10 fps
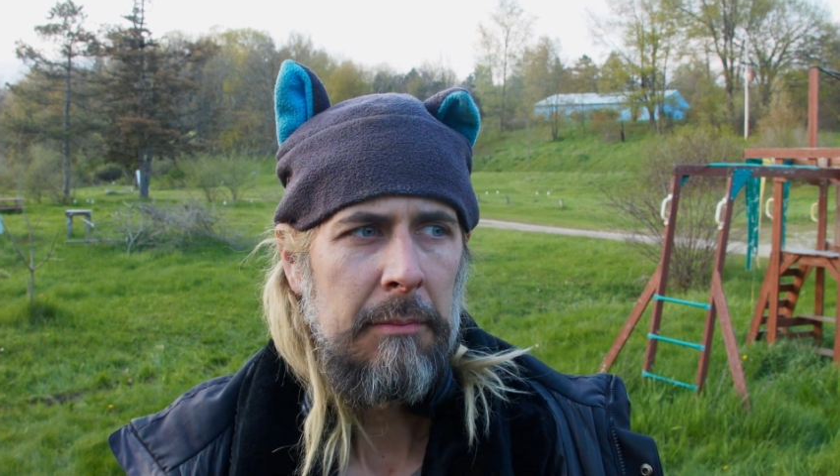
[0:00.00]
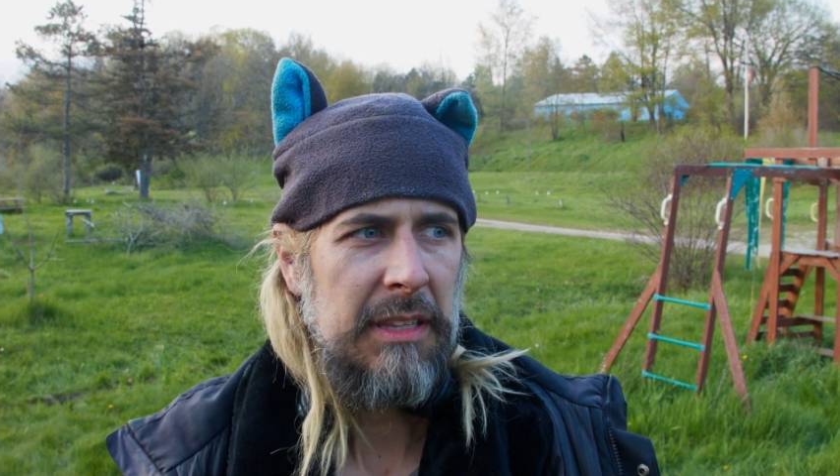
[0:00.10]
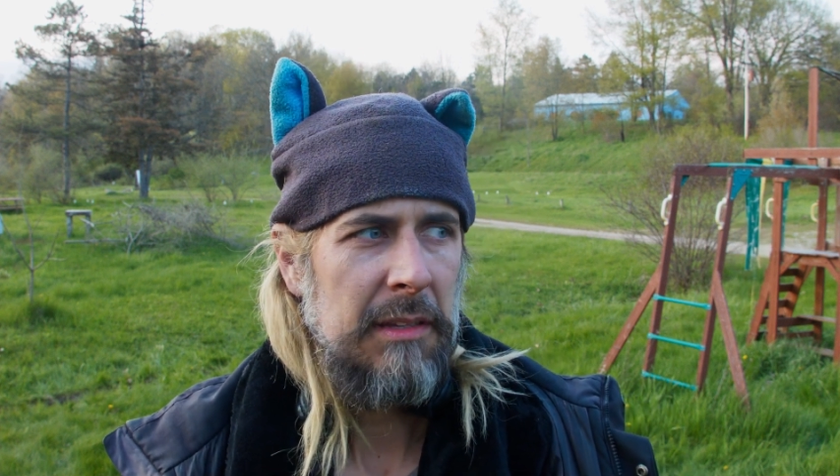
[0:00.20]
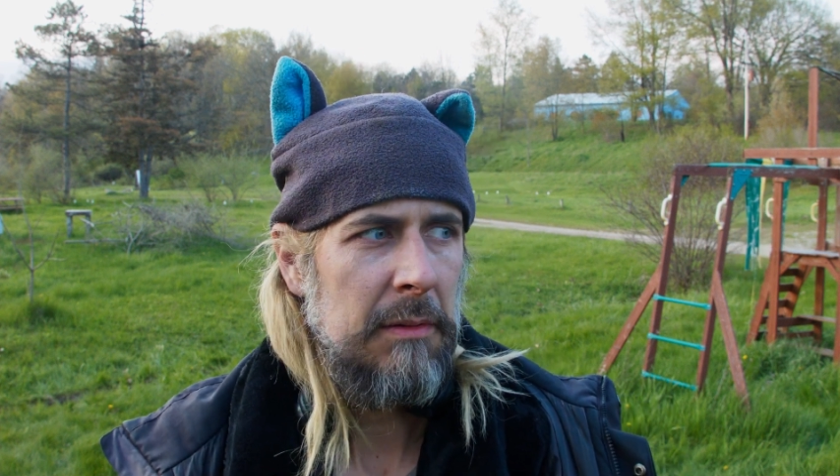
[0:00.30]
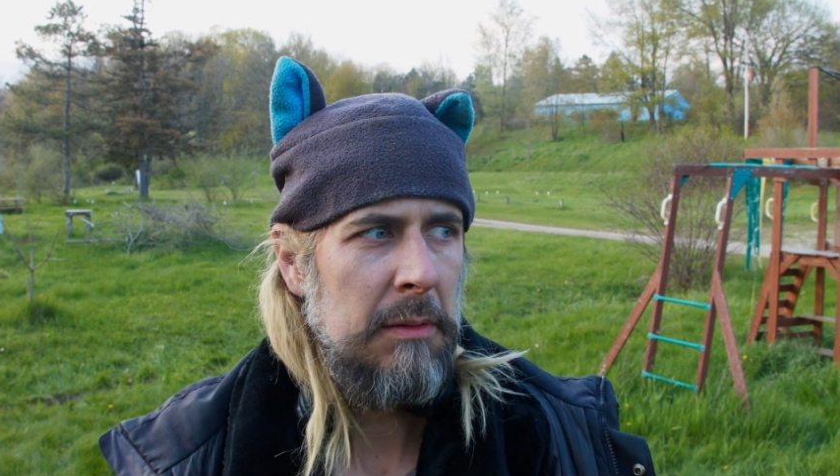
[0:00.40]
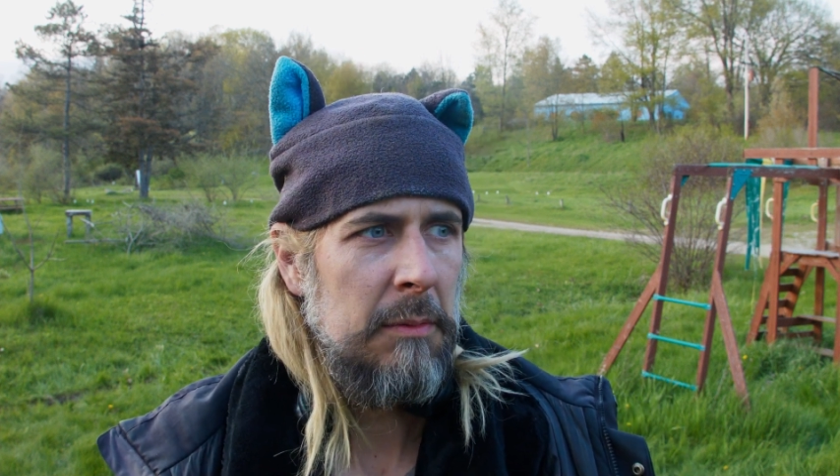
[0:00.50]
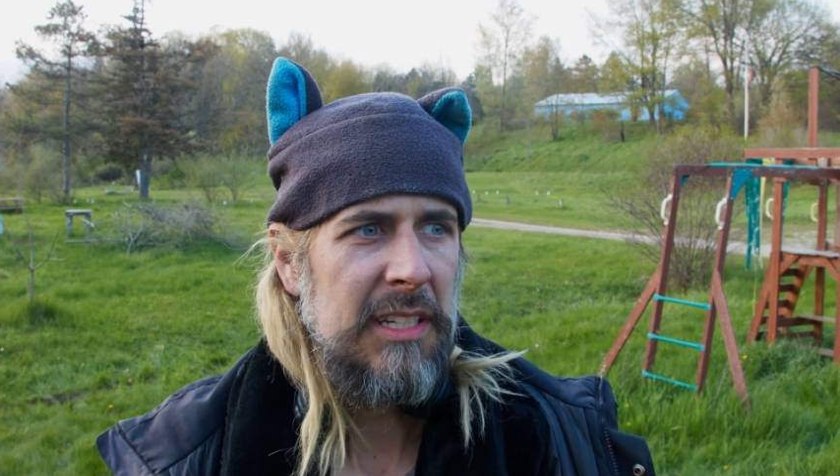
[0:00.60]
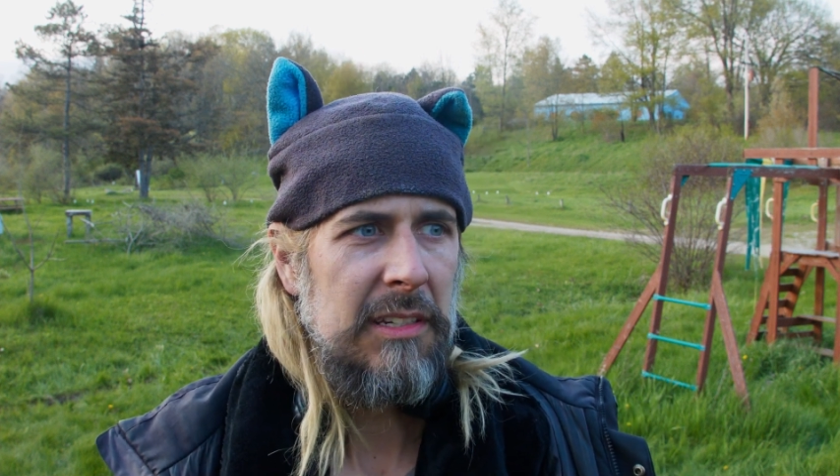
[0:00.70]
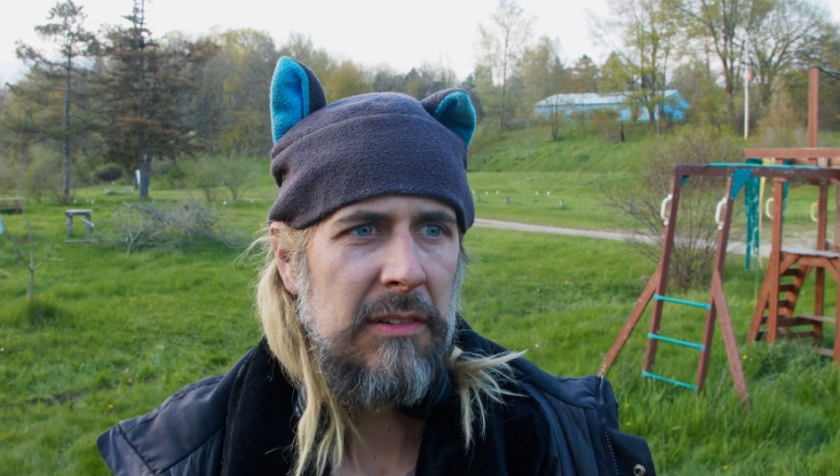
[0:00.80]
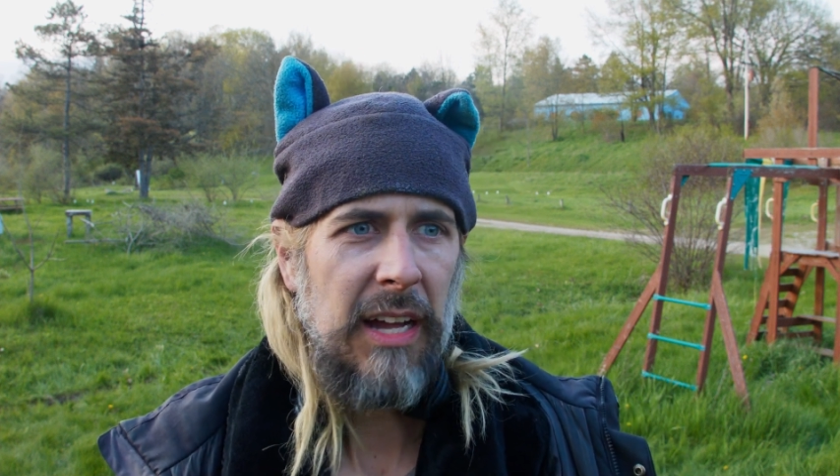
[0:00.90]
but then when we
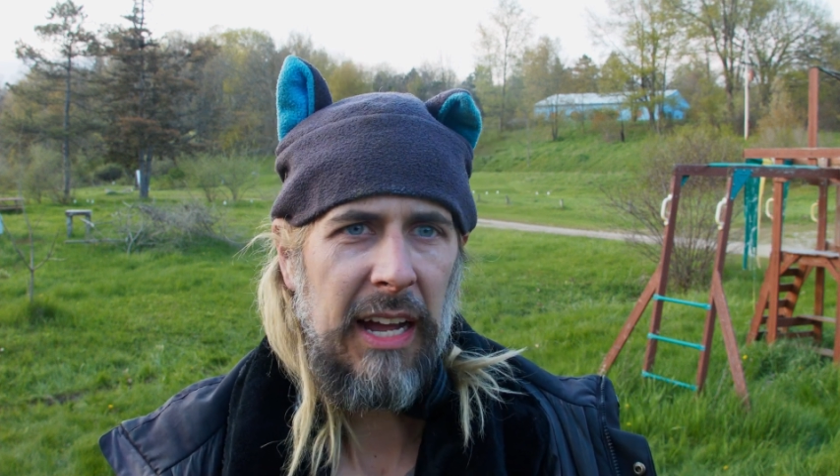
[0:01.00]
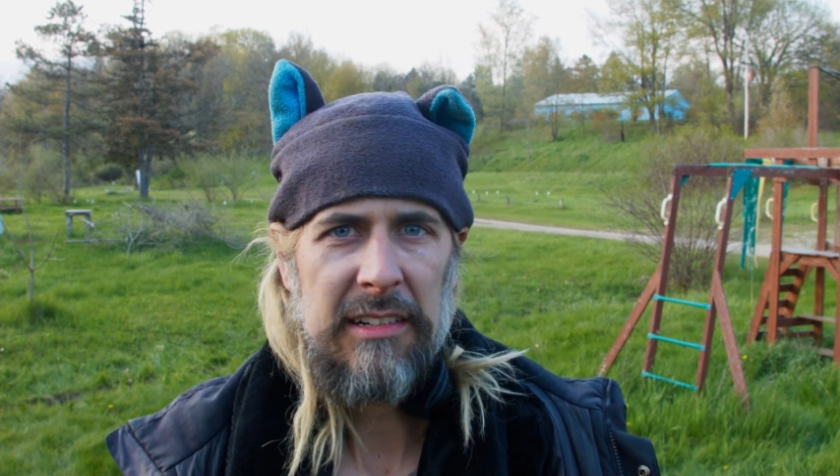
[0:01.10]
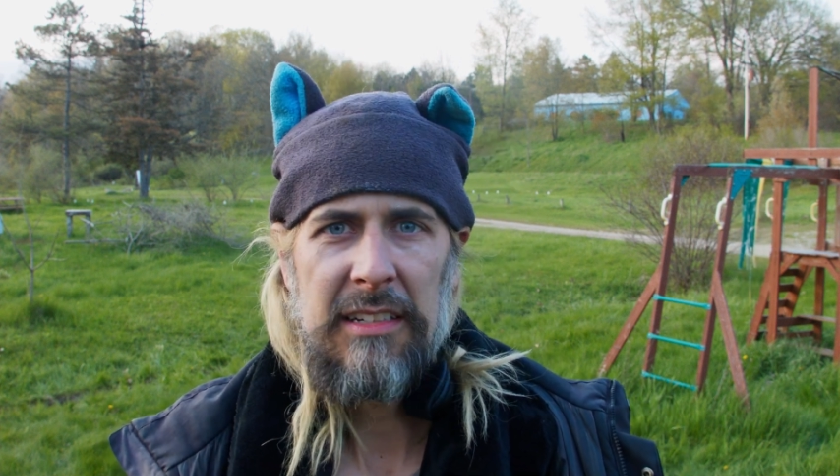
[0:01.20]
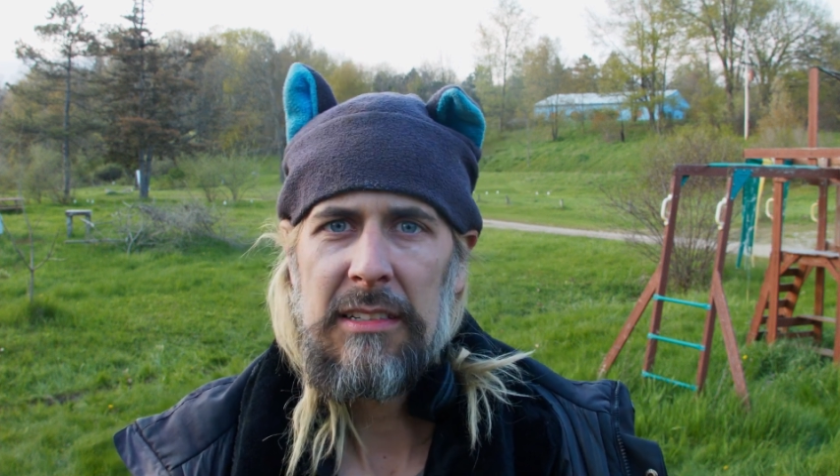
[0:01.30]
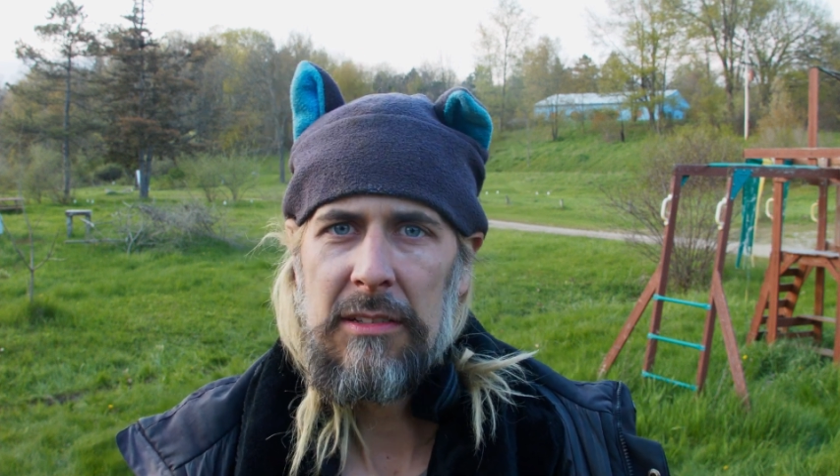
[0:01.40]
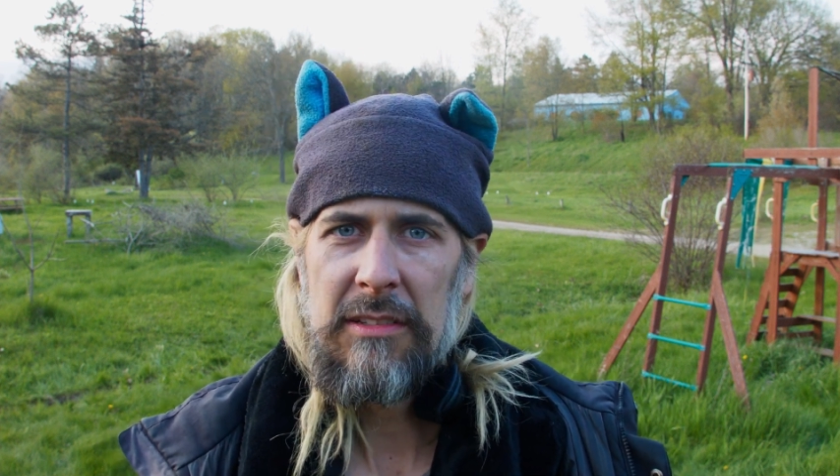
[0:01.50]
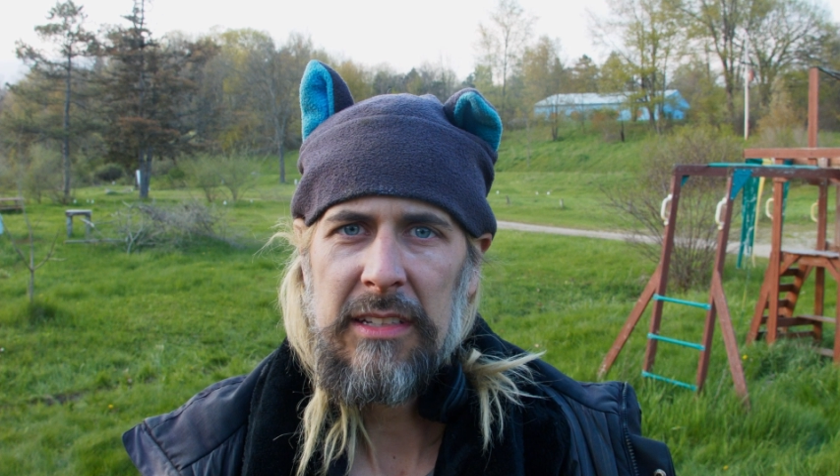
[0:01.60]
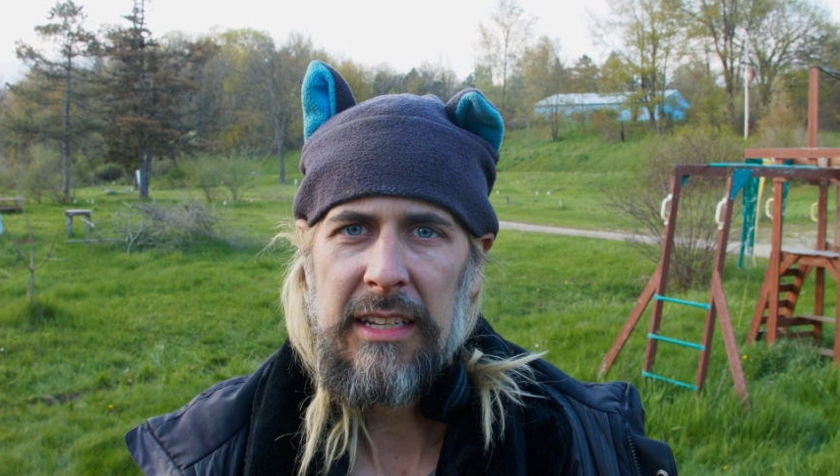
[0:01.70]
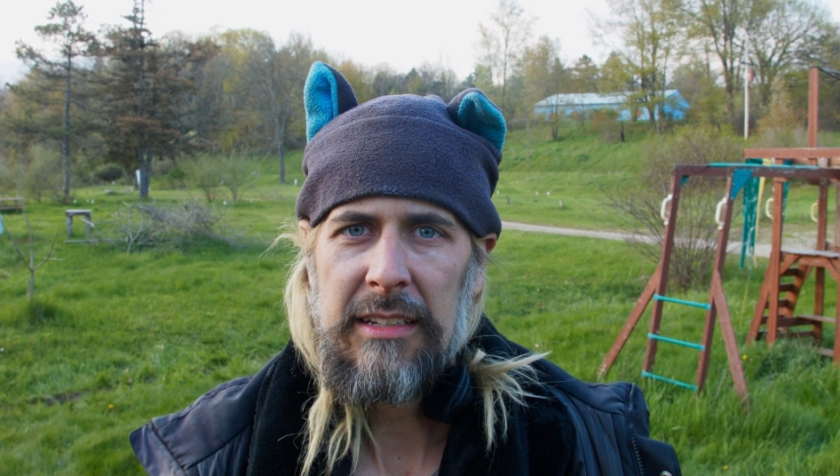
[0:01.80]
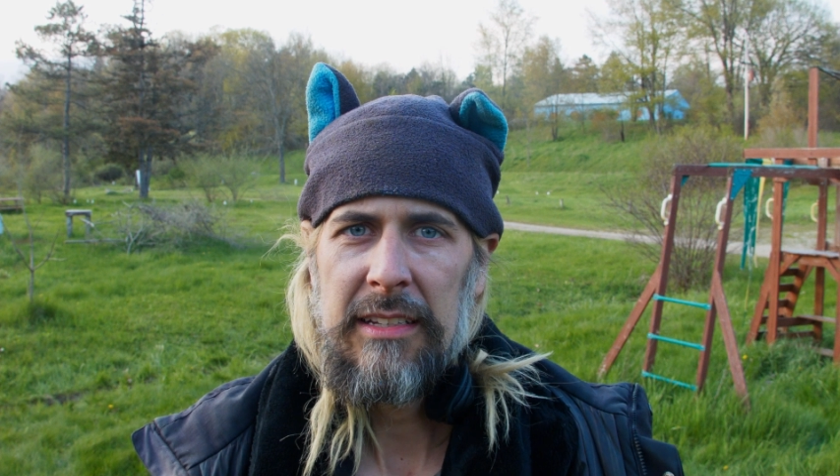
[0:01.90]
went to actually use
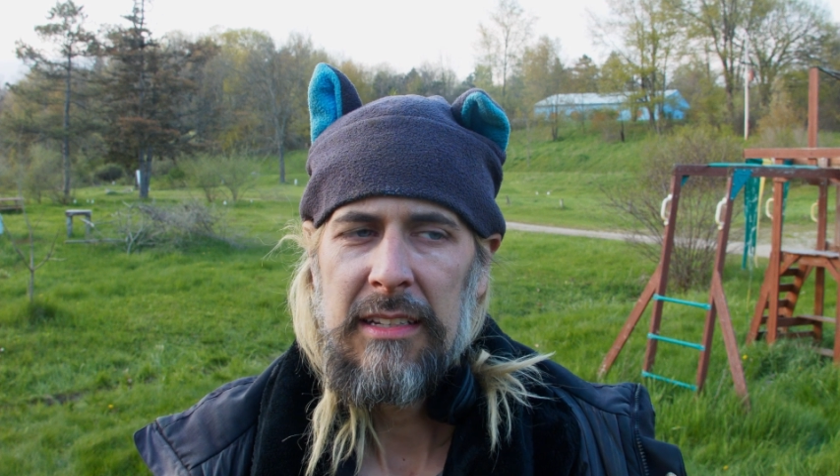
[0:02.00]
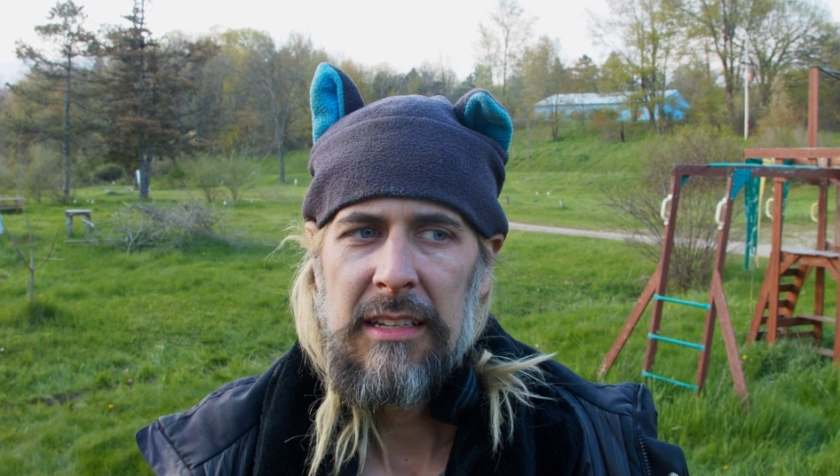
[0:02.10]
it,